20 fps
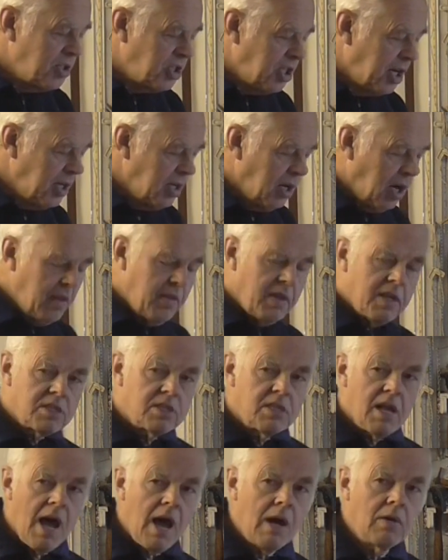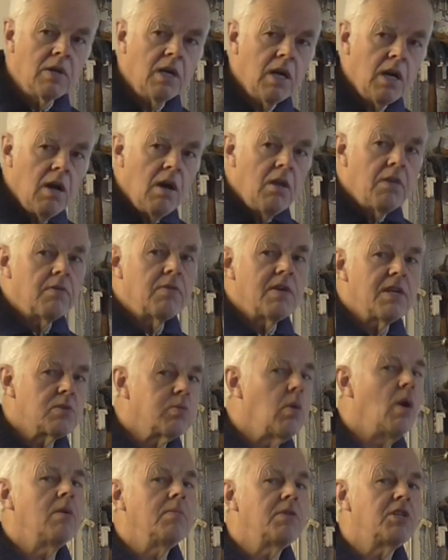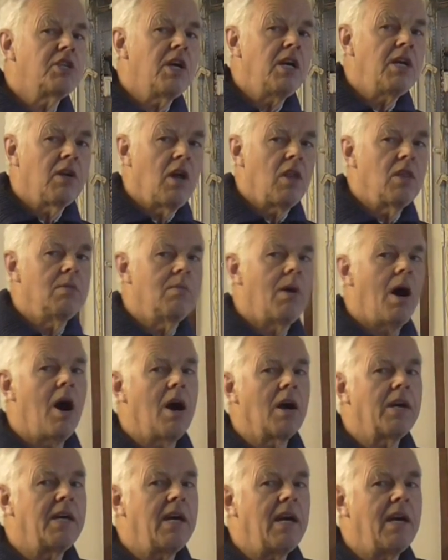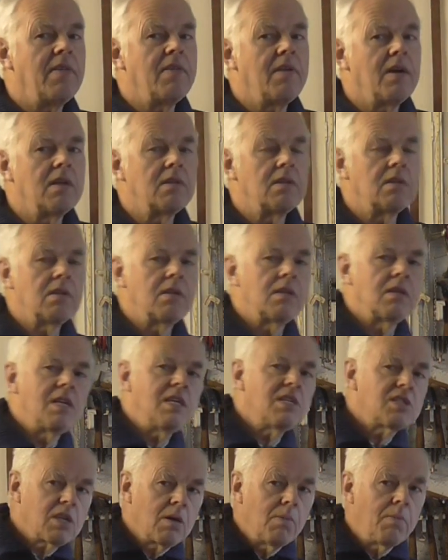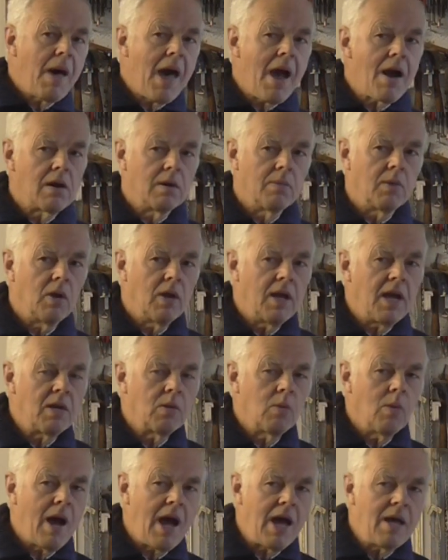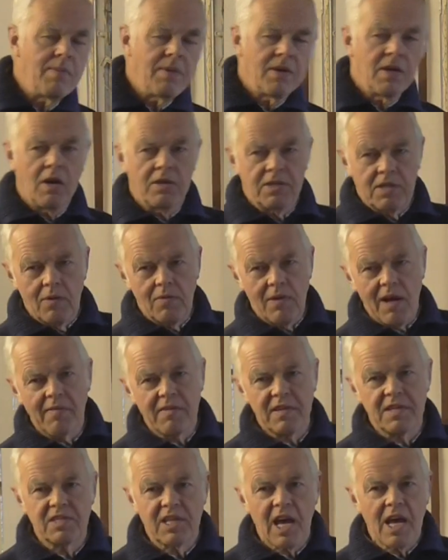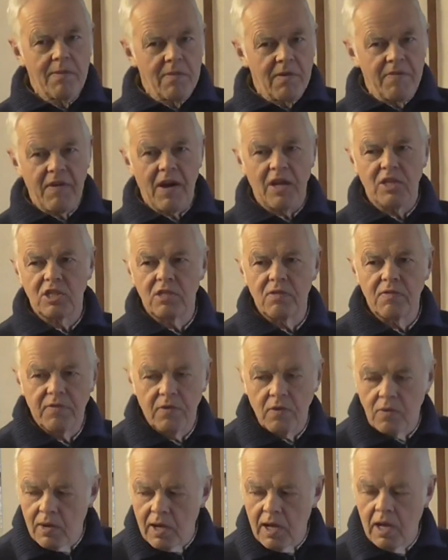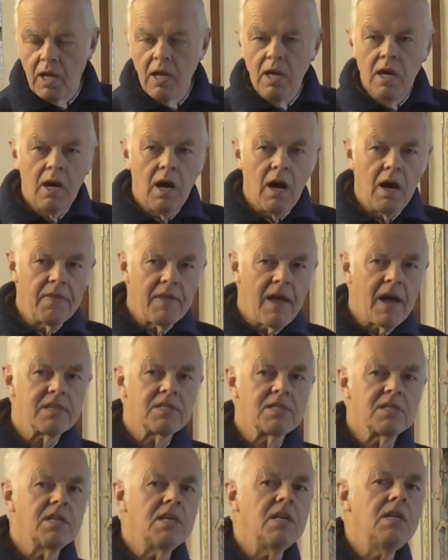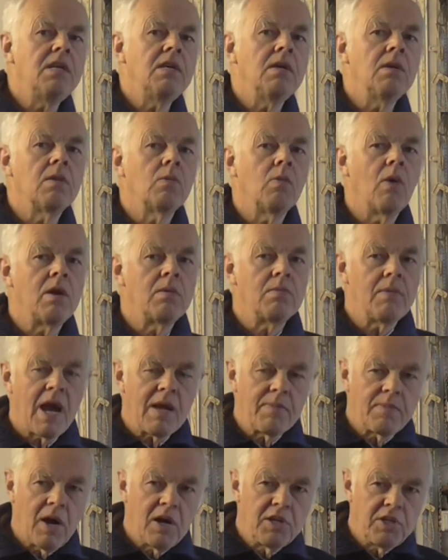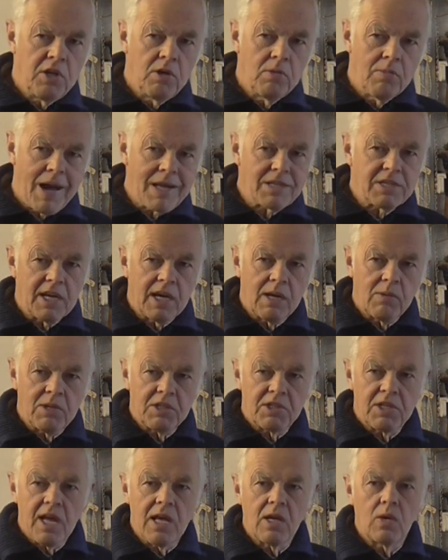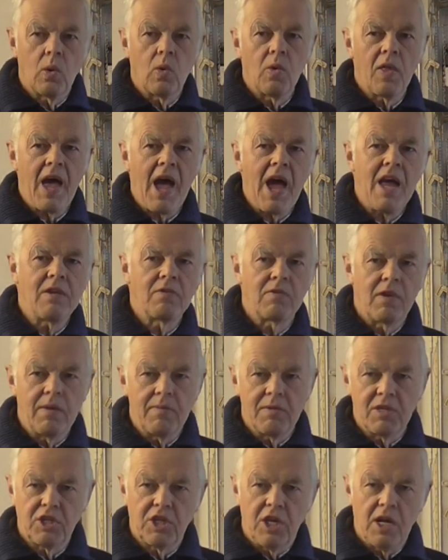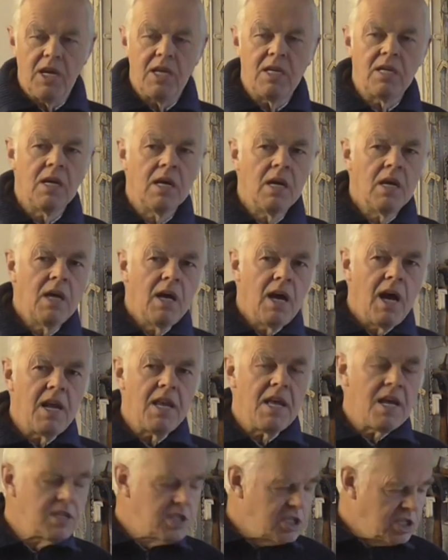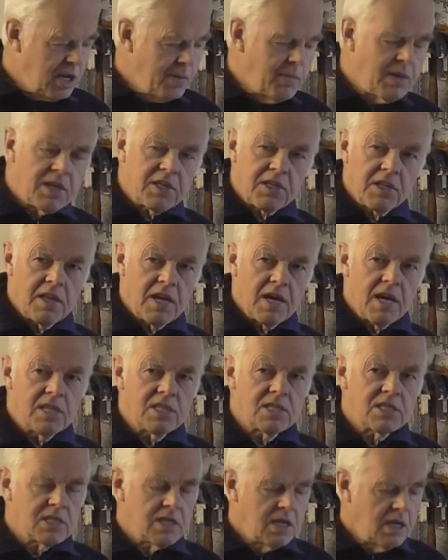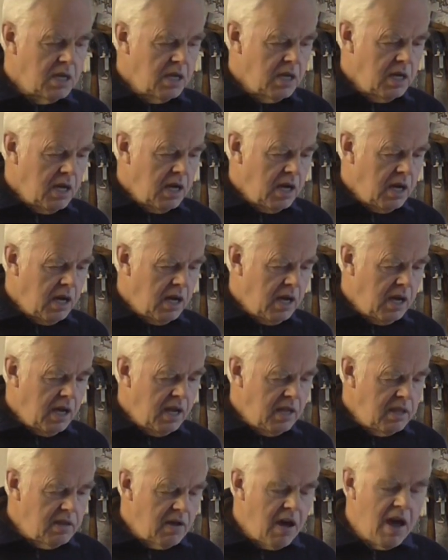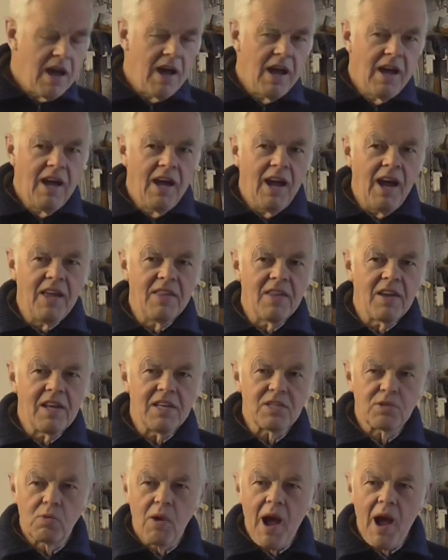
machine like this now. There is one machine on the market that is comparable in a way, but I don't have the same affection for it, and that's the one made by Pneumatic, which they call the Henry machine. It is similar to this in that it's